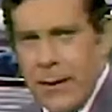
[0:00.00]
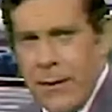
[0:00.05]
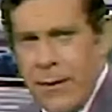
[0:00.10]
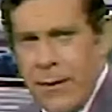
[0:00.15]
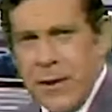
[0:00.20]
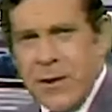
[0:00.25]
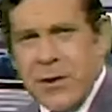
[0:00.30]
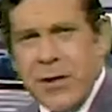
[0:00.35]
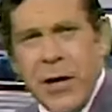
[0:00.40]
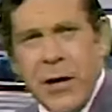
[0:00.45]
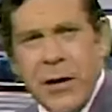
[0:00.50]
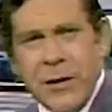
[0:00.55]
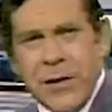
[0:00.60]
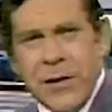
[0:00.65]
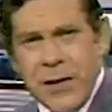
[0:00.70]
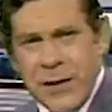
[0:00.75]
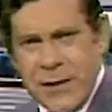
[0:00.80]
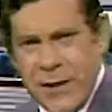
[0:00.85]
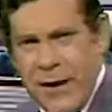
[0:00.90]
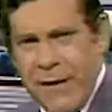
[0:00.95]
This year,
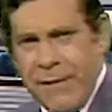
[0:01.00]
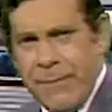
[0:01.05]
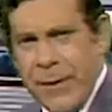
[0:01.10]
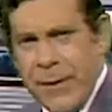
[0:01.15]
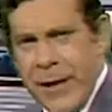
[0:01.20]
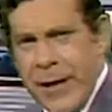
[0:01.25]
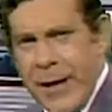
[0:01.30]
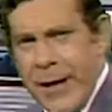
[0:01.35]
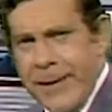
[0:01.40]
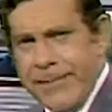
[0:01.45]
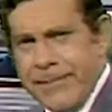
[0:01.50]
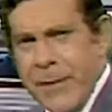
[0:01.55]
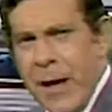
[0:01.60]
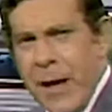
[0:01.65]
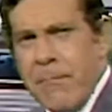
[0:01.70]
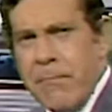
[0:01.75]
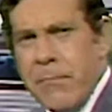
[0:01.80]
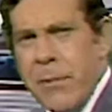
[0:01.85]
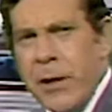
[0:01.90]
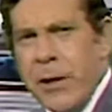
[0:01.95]
says the FBI,
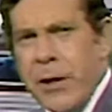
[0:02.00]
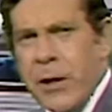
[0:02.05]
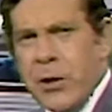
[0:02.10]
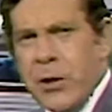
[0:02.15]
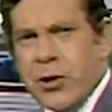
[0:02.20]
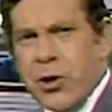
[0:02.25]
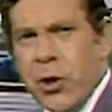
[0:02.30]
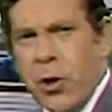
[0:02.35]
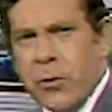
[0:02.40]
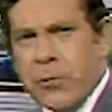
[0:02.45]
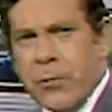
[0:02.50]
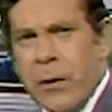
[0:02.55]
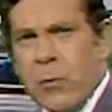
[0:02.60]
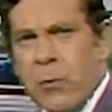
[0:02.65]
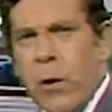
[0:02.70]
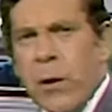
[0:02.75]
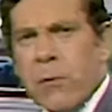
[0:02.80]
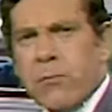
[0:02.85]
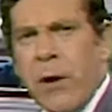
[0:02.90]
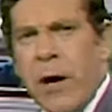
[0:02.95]
1 million
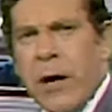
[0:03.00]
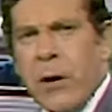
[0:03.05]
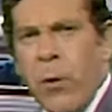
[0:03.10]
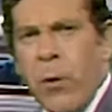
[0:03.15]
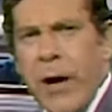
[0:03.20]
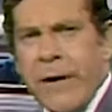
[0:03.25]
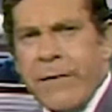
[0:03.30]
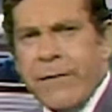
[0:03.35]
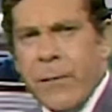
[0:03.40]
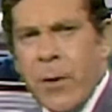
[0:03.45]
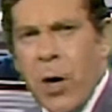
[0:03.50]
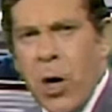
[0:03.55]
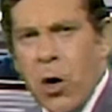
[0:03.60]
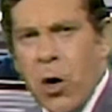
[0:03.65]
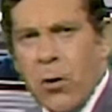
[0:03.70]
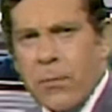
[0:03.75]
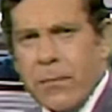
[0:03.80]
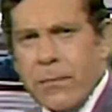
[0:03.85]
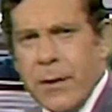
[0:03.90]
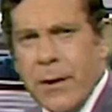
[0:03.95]
children will run away from
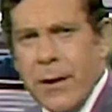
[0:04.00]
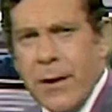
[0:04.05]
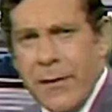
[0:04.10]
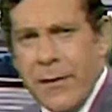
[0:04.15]
home.